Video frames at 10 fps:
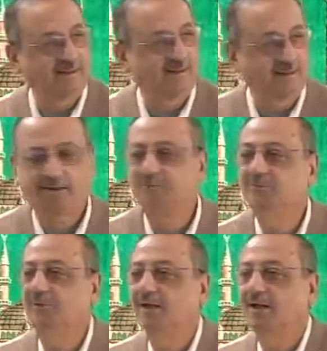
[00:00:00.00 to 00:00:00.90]

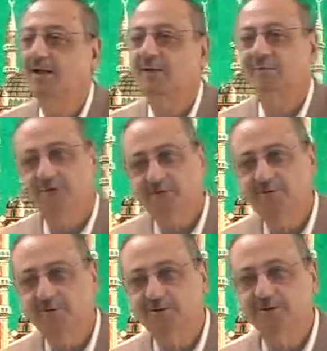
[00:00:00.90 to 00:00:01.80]
alhamdulillah, I'm
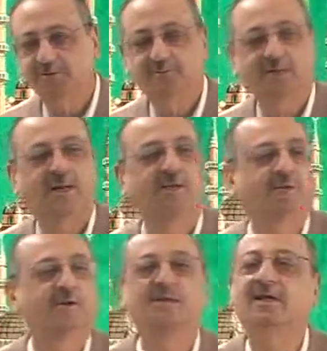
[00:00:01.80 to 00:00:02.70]
grateful to you, but I
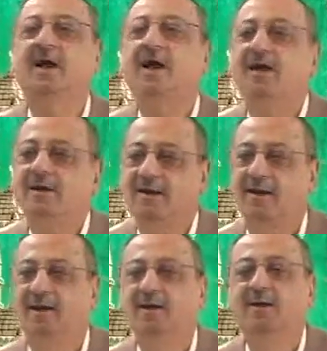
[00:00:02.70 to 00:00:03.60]
want the
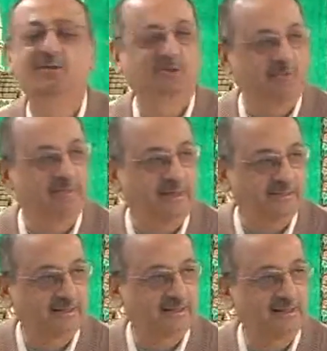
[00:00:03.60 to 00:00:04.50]
akhirah to be
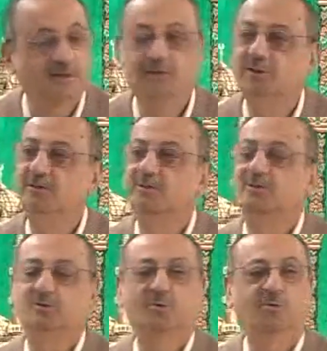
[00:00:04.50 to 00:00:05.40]
better.
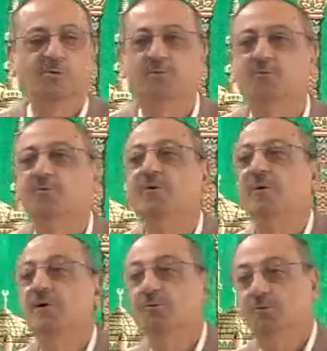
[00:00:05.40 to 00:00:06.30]
So,
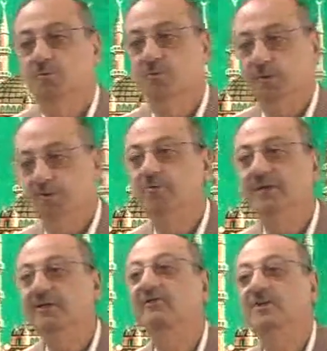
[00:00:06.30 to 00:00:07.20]
if we
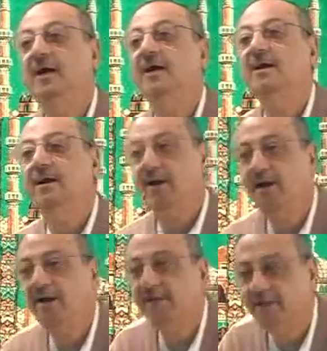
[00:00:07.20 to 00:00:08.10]
desire
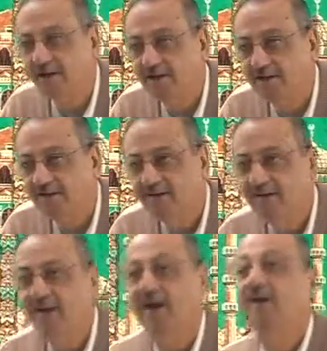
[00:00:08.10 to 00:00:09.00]
akhirah,
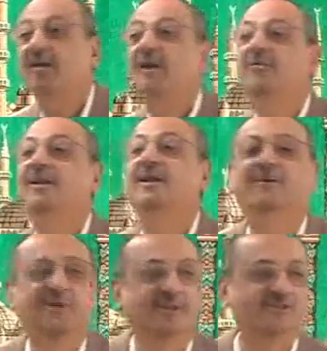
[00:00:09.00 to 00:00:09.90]
Allah will
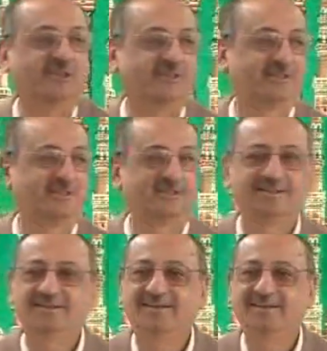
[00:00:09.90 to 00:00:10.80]
increase it.
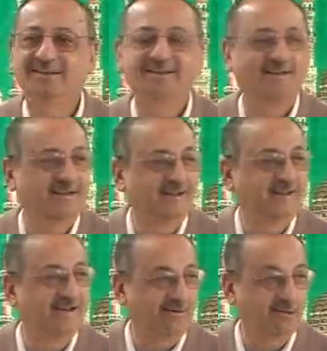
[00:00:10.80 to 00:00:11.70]

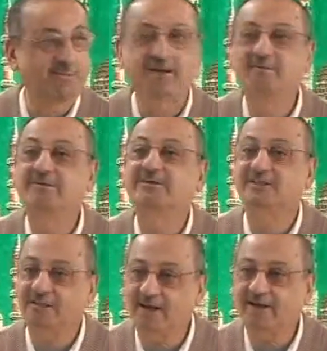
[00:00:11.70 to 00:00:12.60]
Our benefits
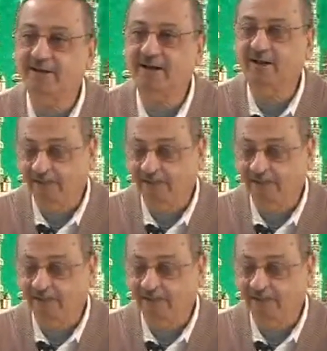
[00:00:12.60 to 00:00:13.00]
in akhirah.